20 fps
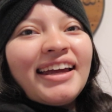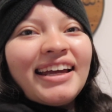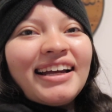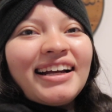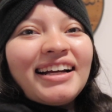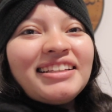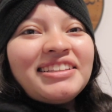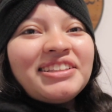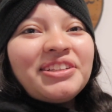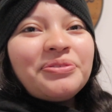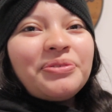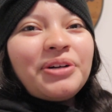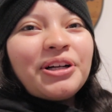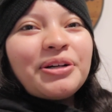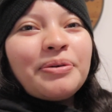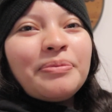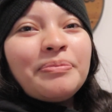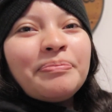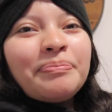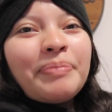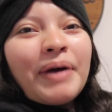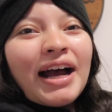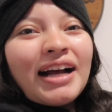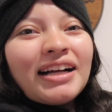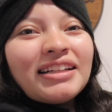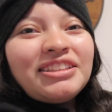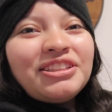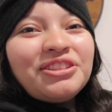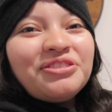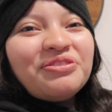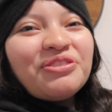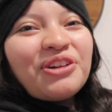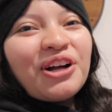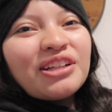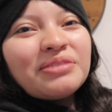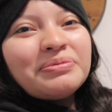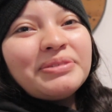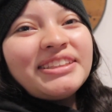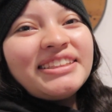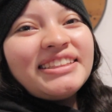Hey guys, and welcome back to
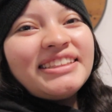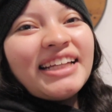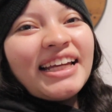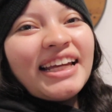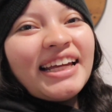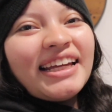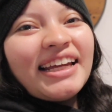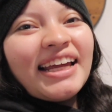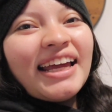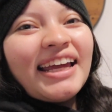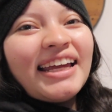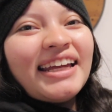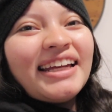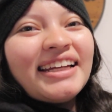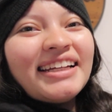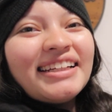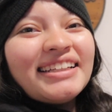Vlogmas Day 8.